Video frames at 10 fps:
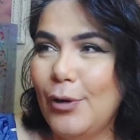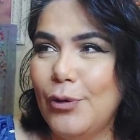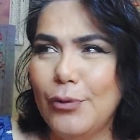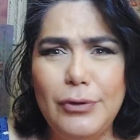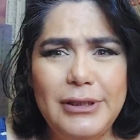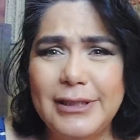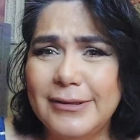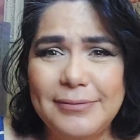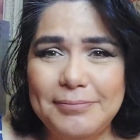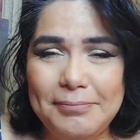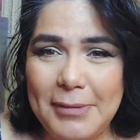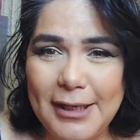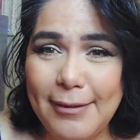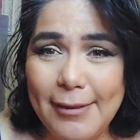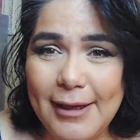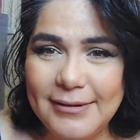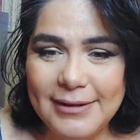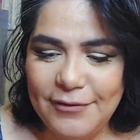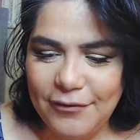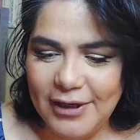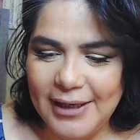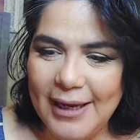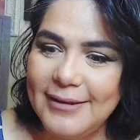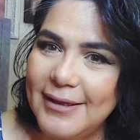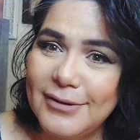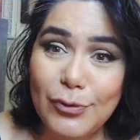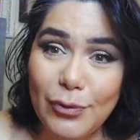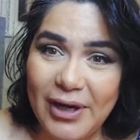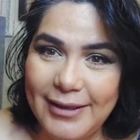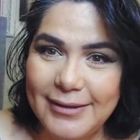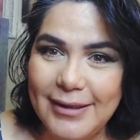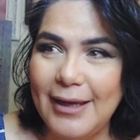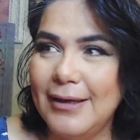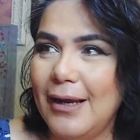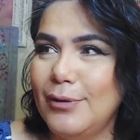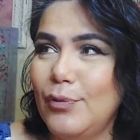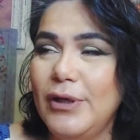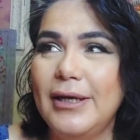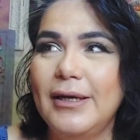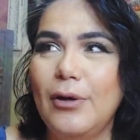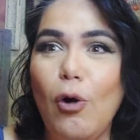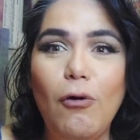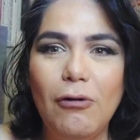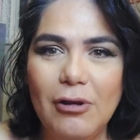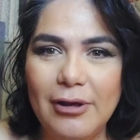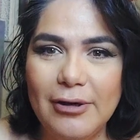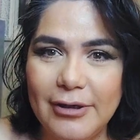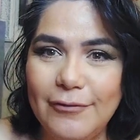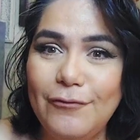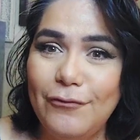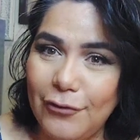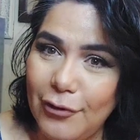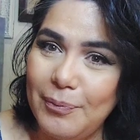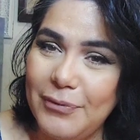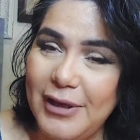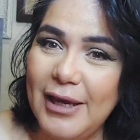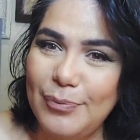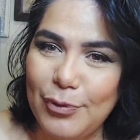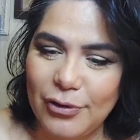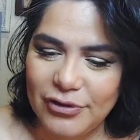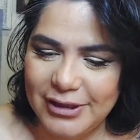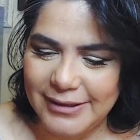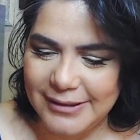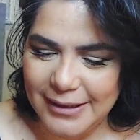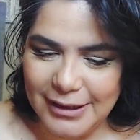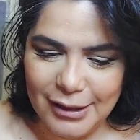or we just make things different, and that's great, and we can all learn from that process.